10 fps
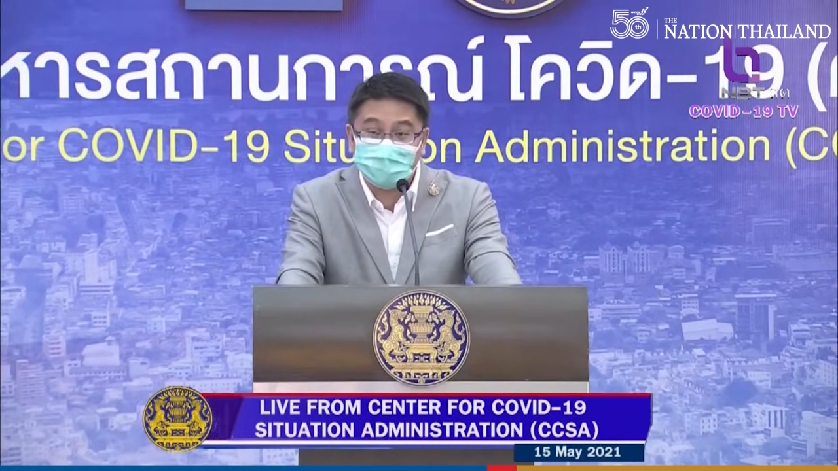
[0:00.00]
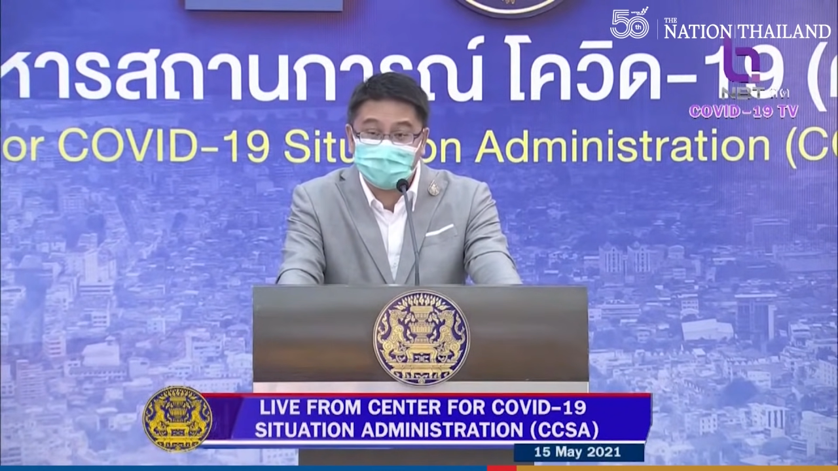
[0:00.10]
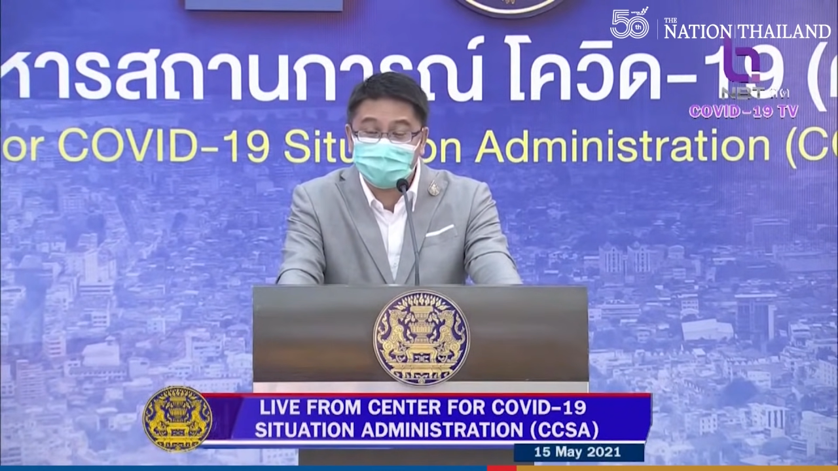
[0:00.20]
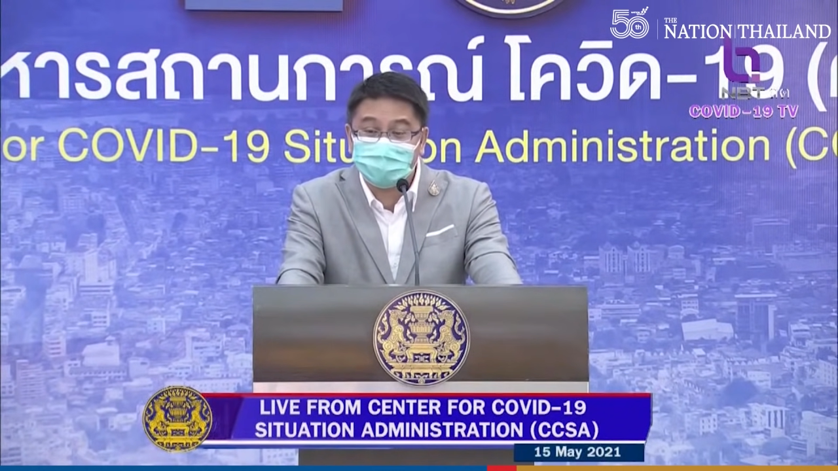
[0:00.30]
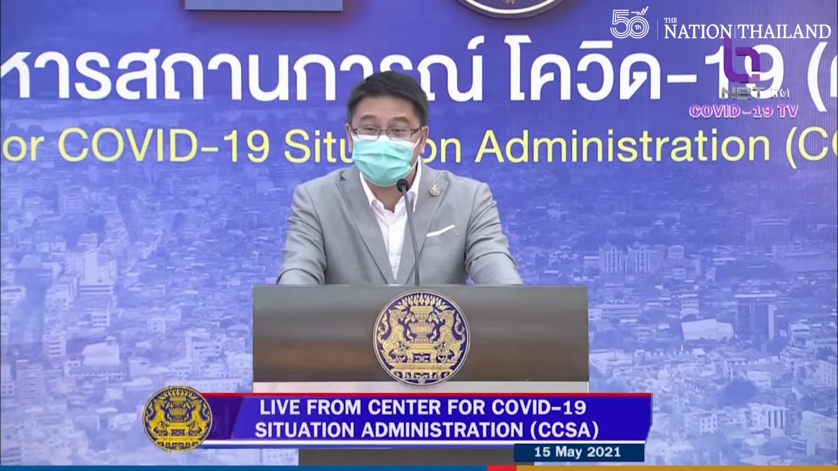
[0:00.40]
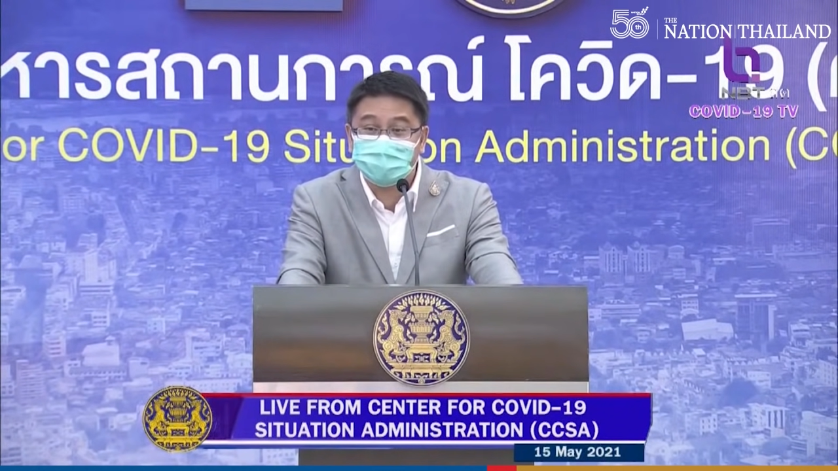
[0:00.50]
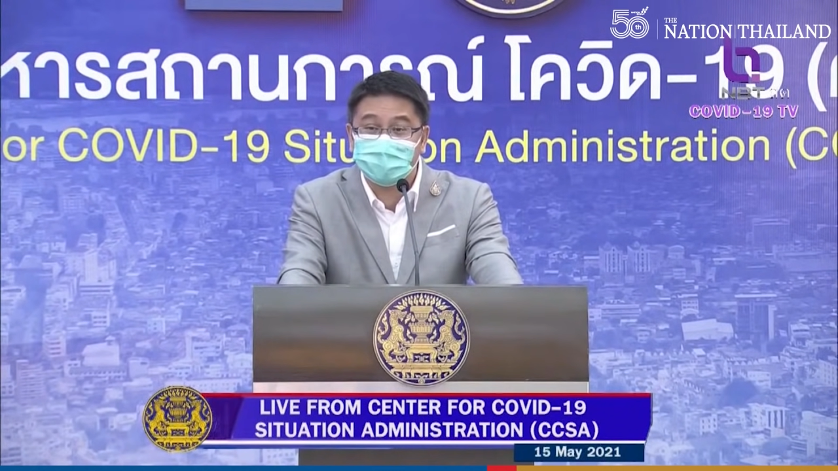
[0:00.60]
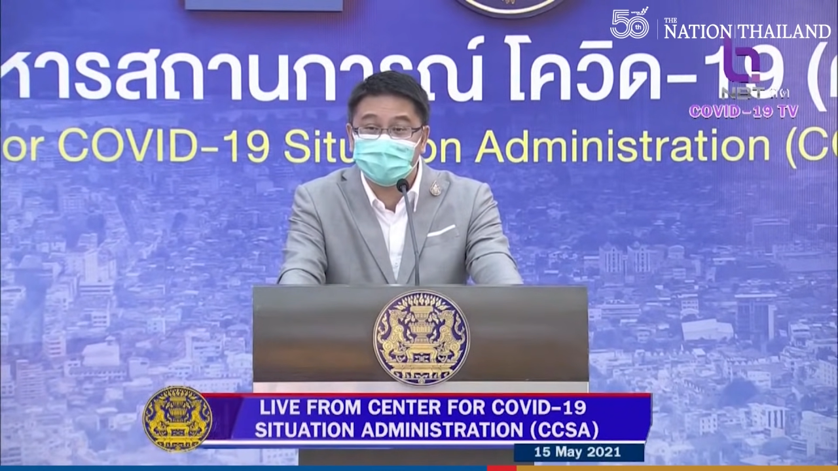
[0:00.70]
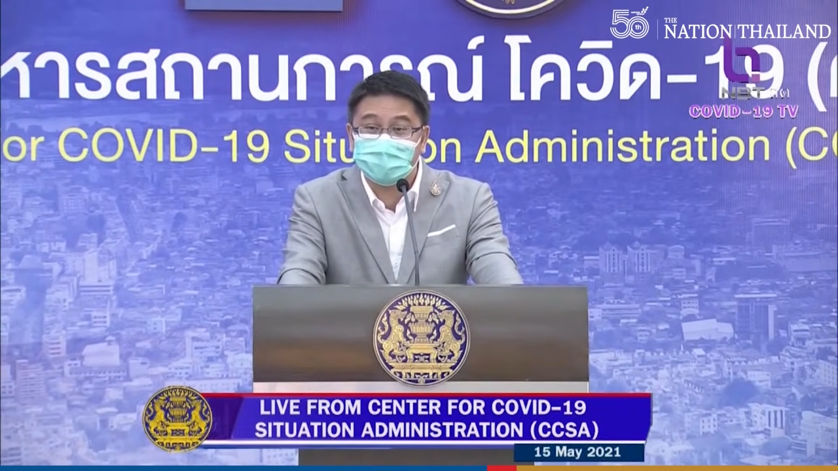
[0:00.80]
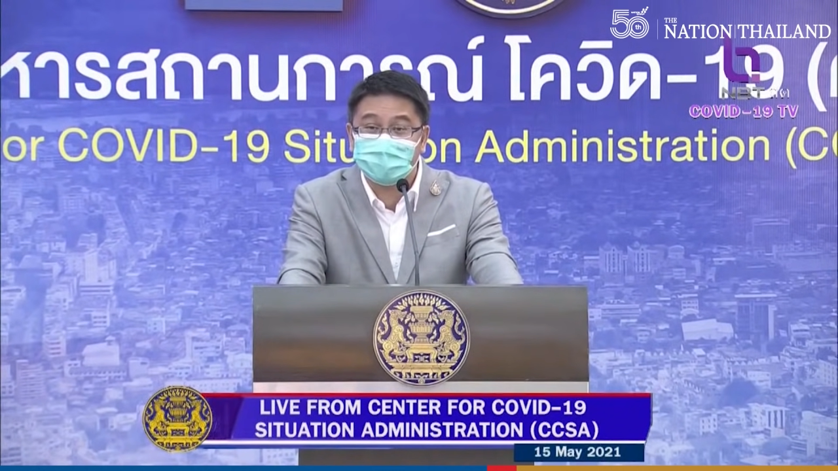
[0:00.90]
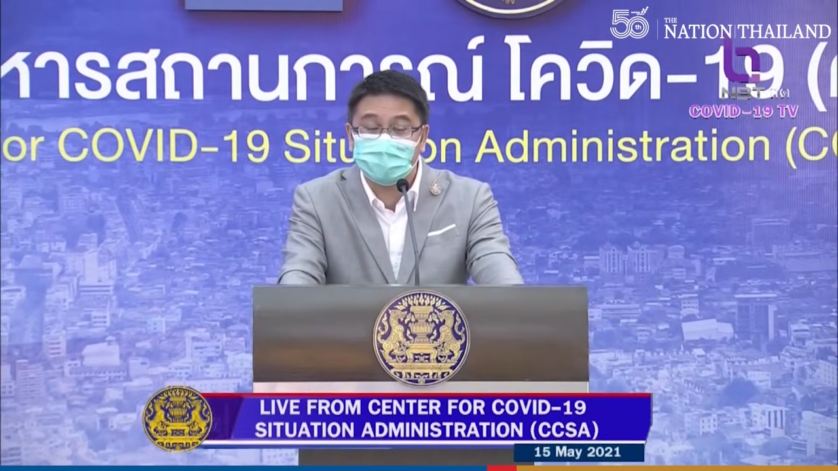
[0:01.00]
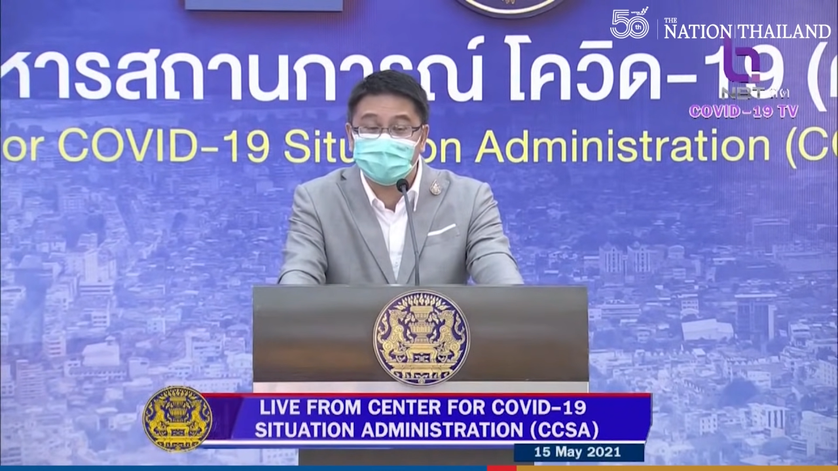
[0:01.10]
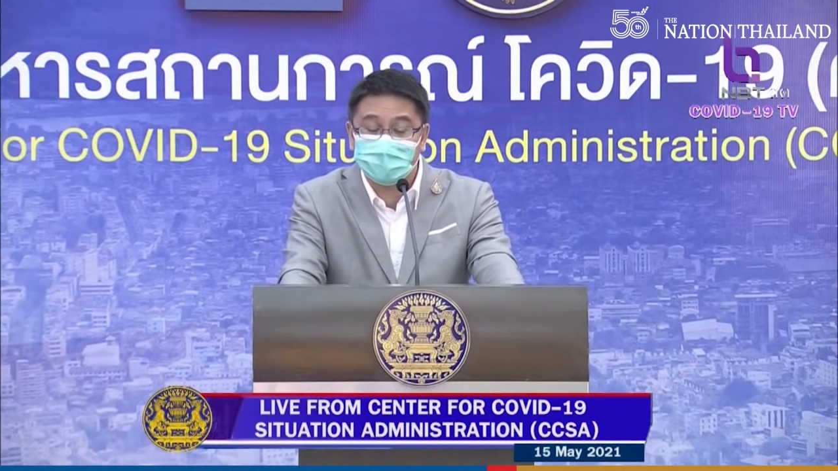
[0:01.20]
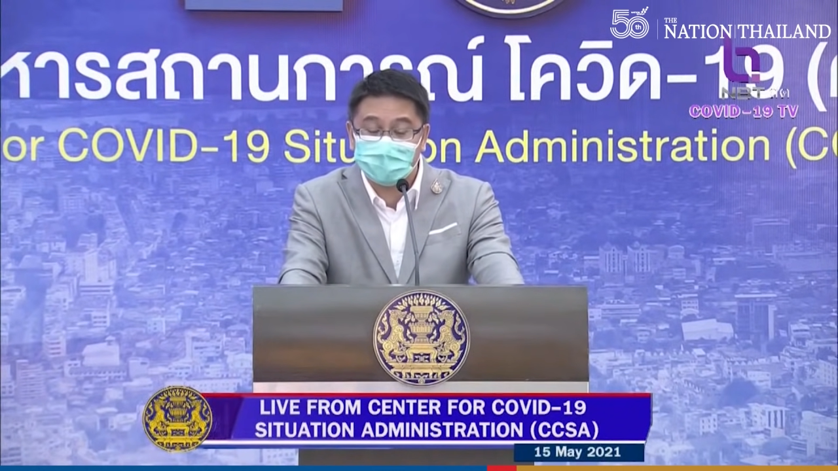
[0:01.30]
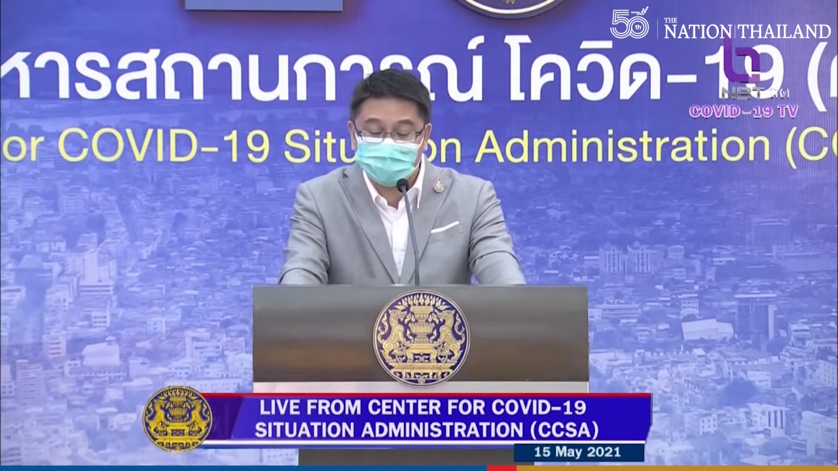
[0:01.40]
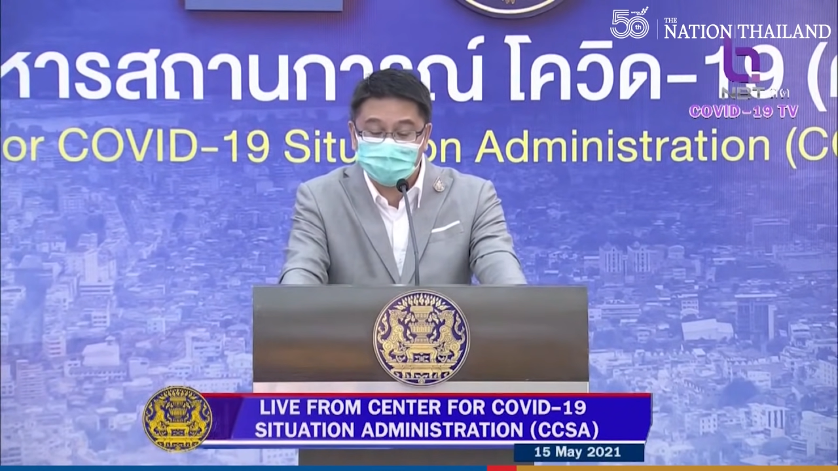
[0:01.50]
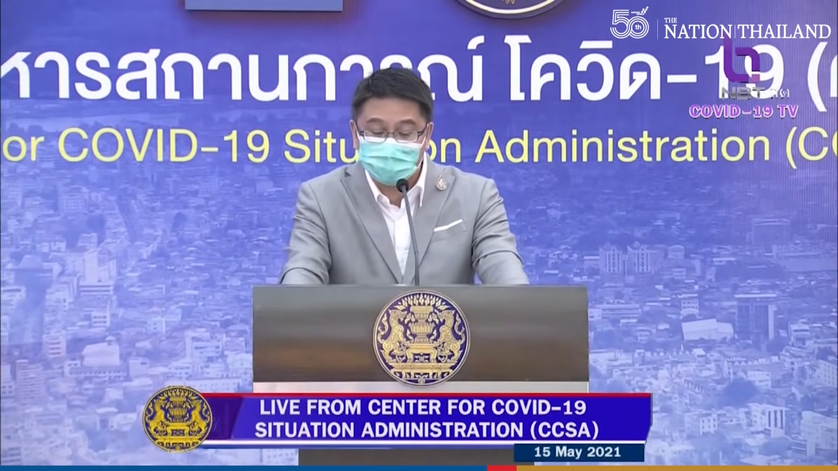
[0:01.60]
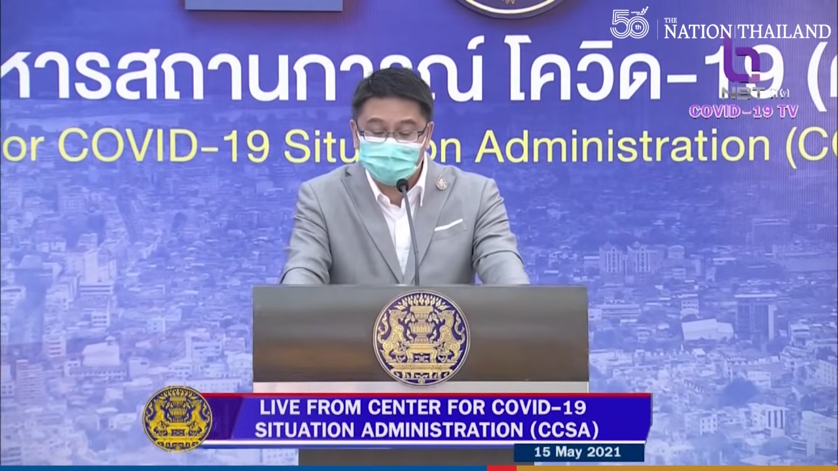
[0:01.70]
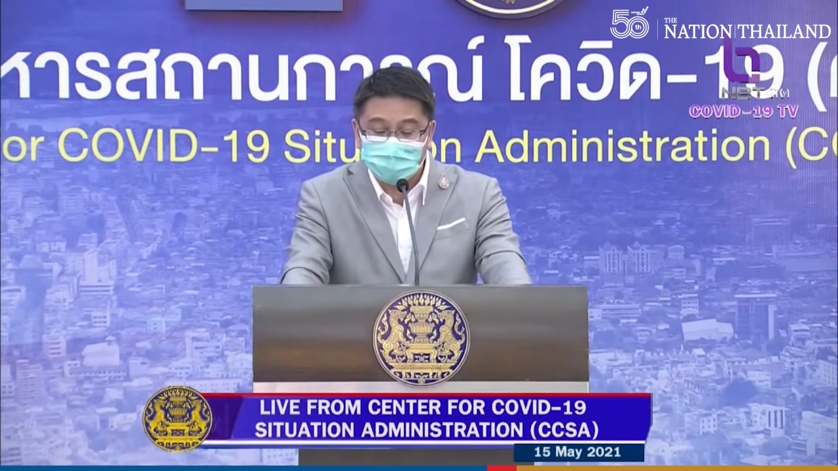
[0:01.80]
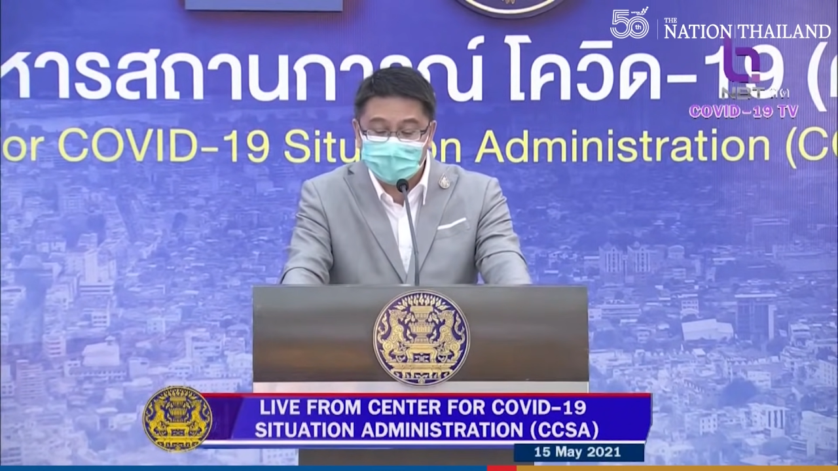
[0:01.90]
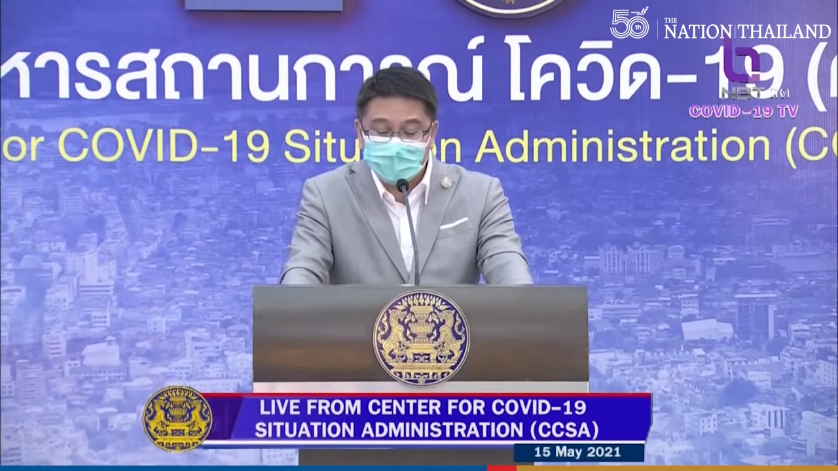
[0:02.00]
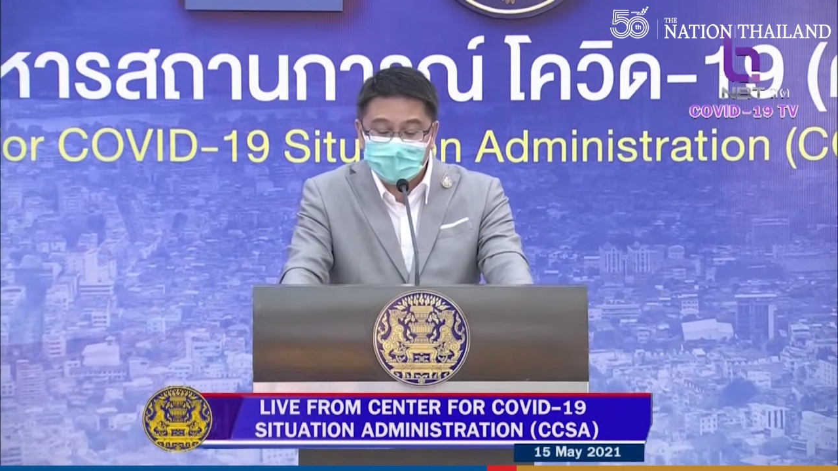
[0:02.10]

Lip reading: nationals can make use of.